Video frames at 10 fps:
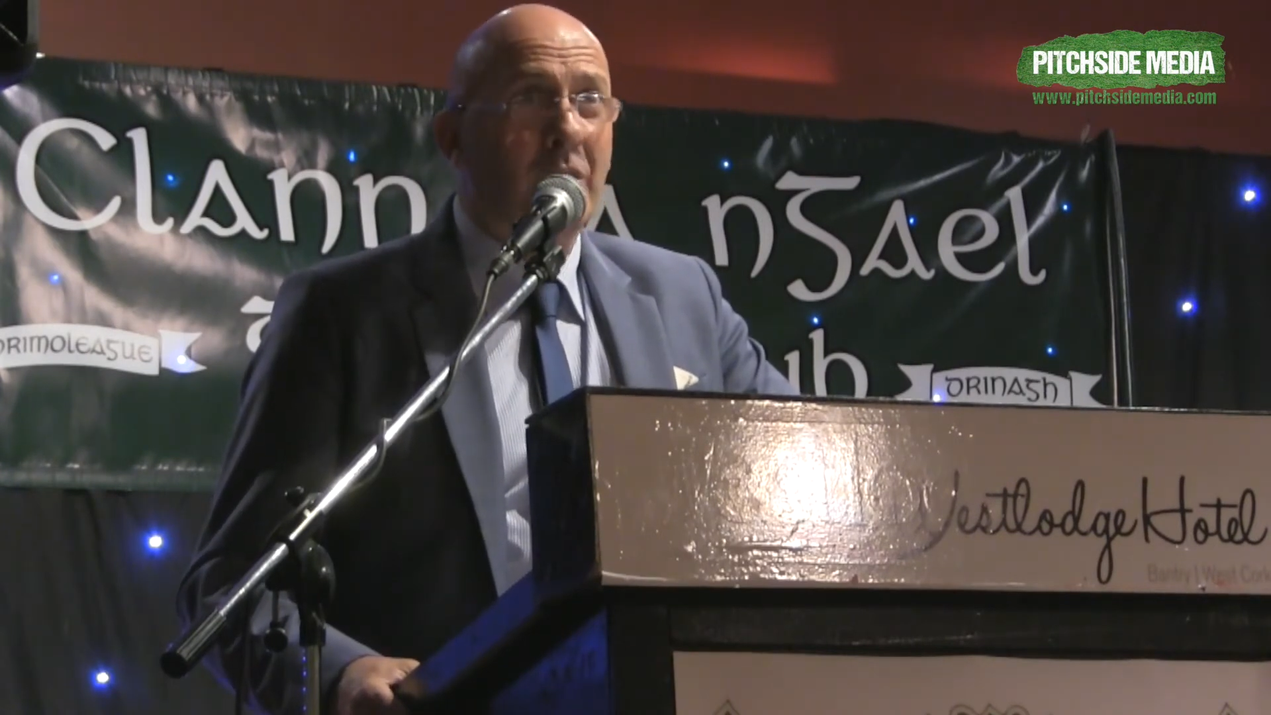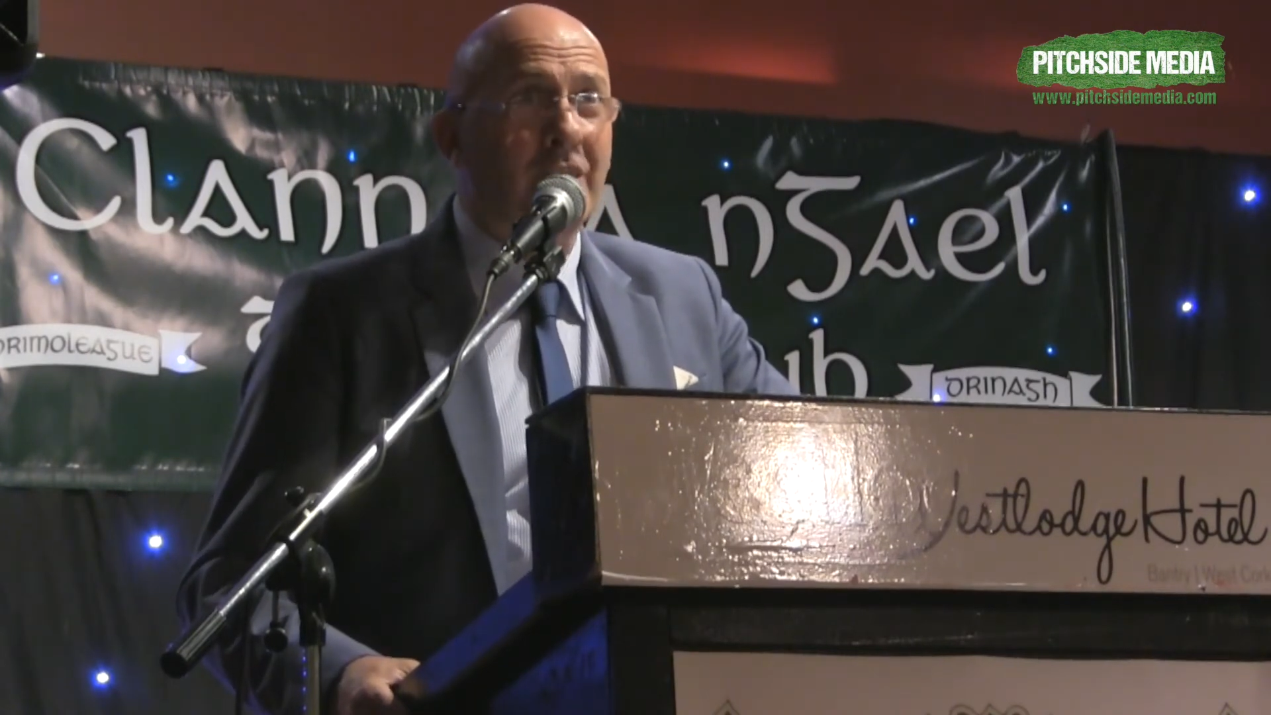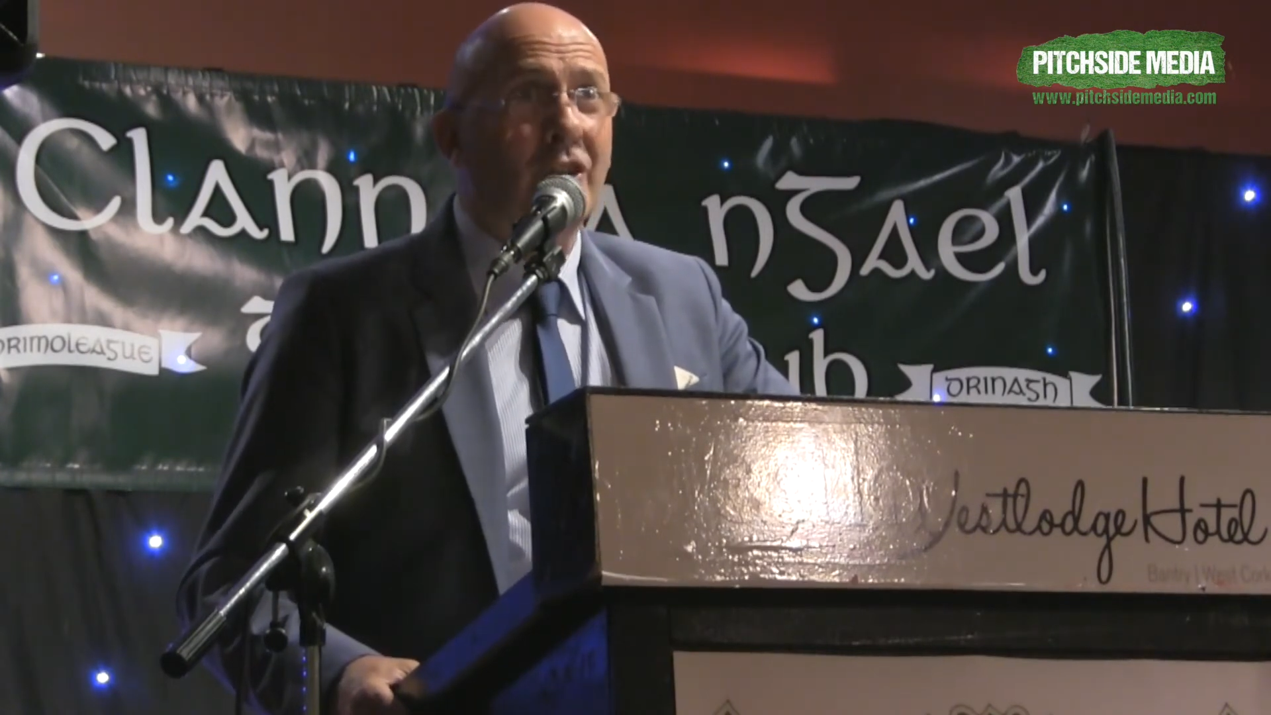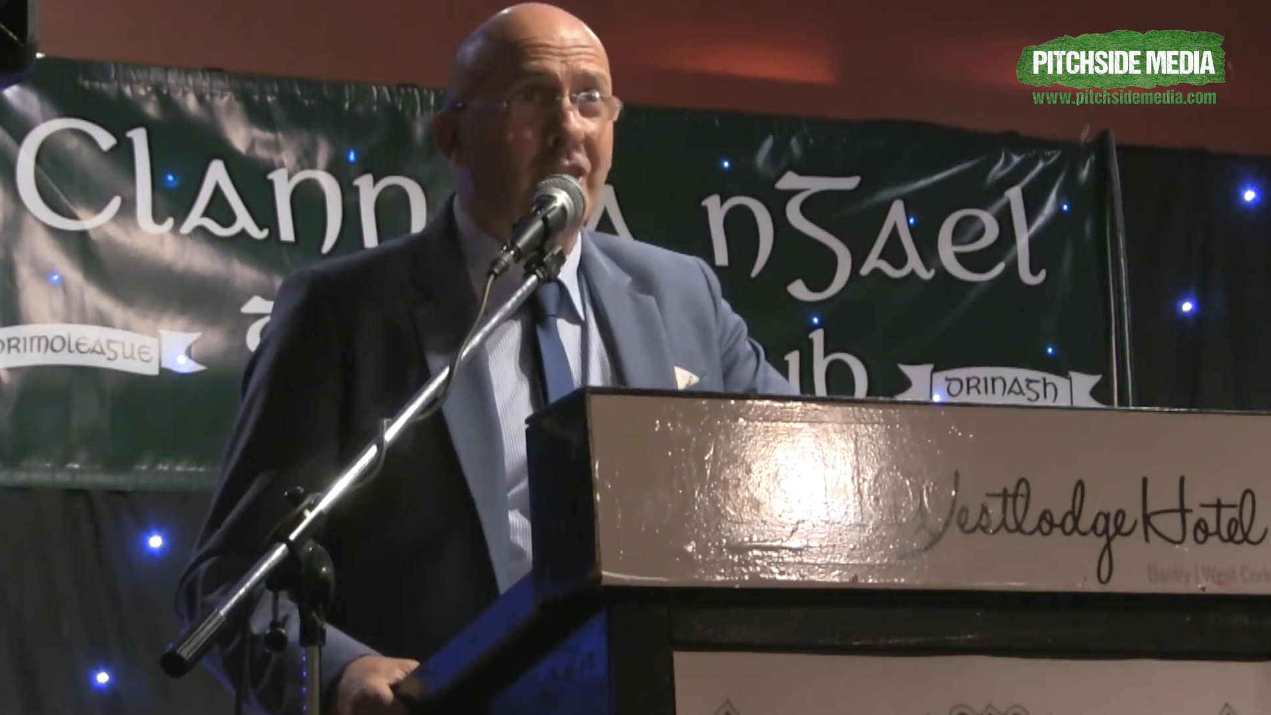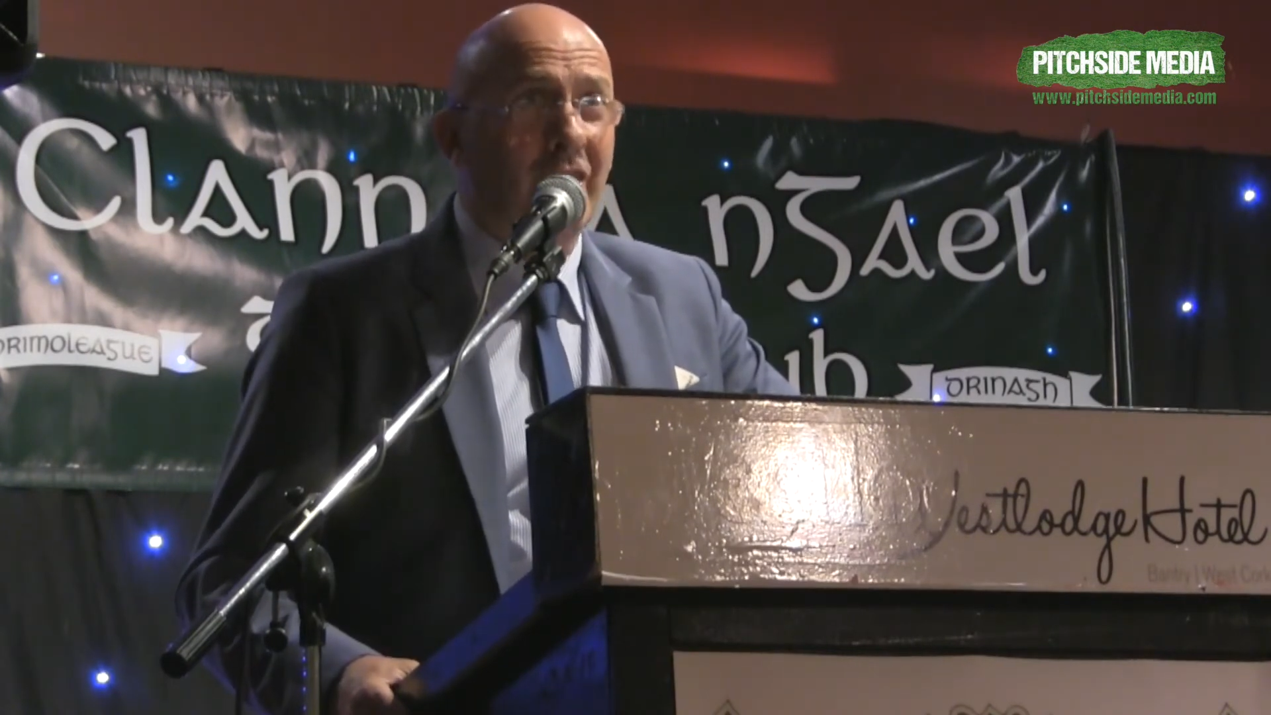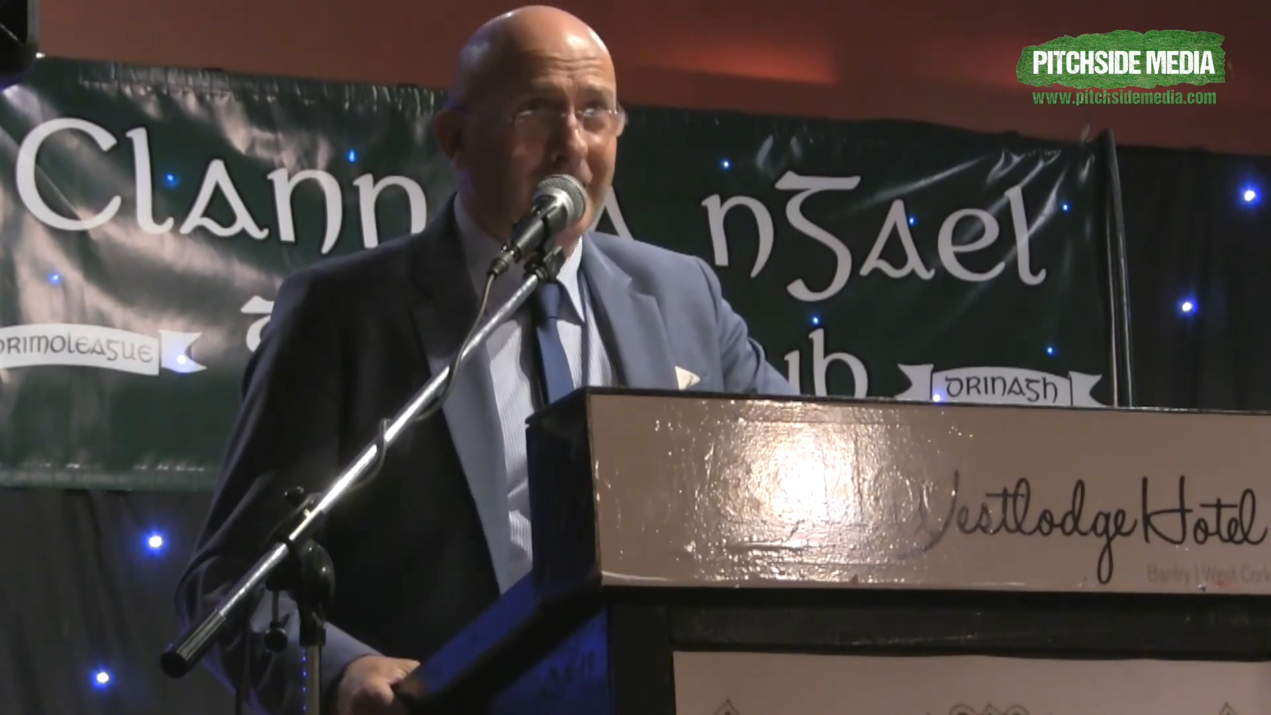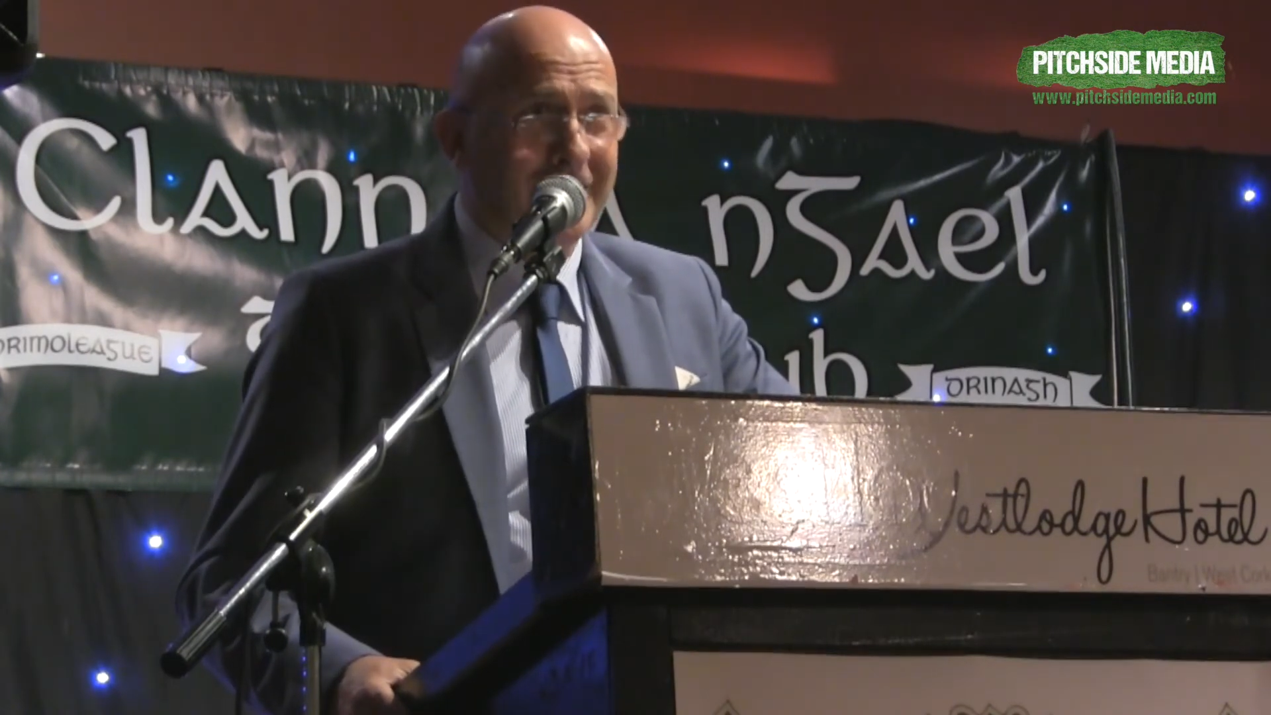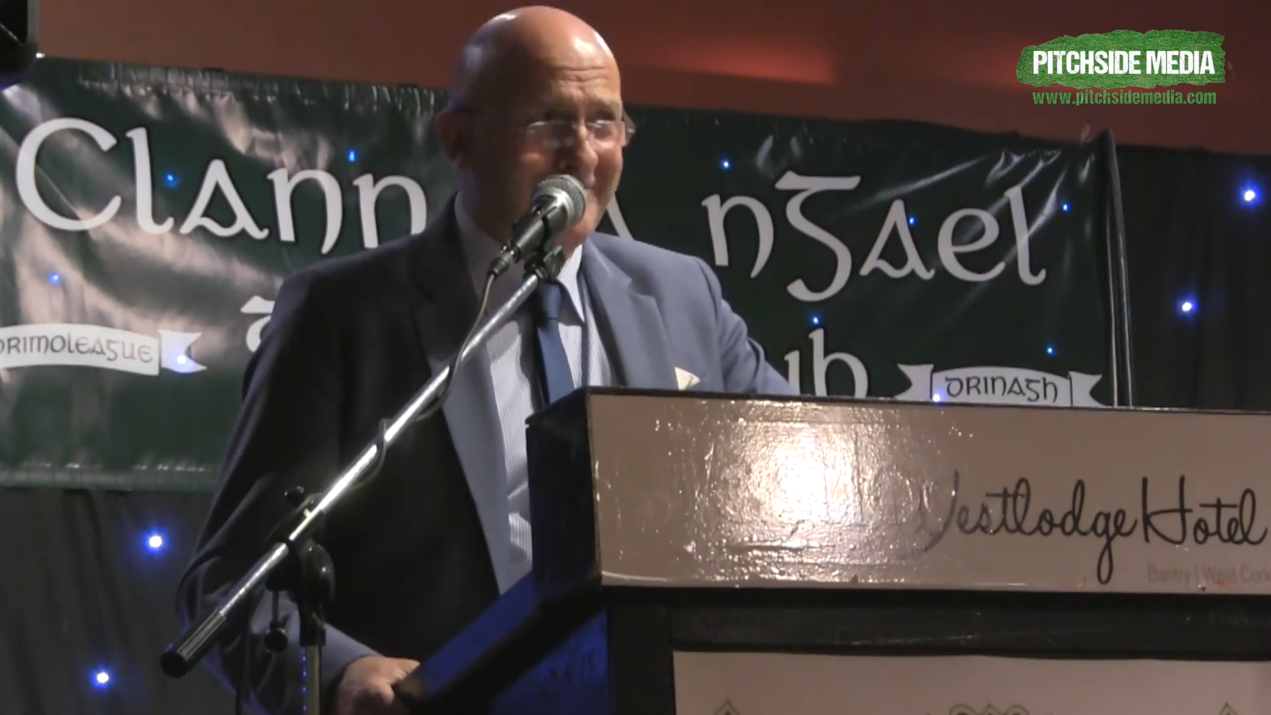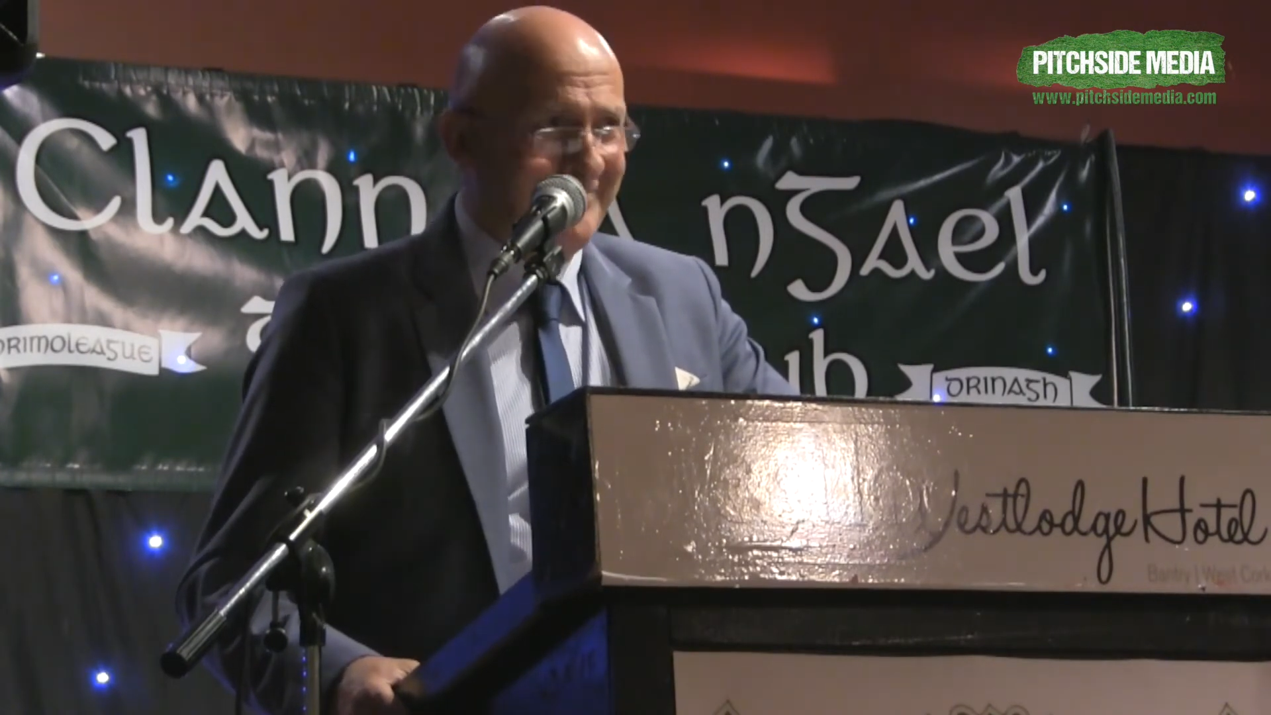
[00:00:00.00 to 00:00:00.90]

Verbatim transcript: weren't good enough.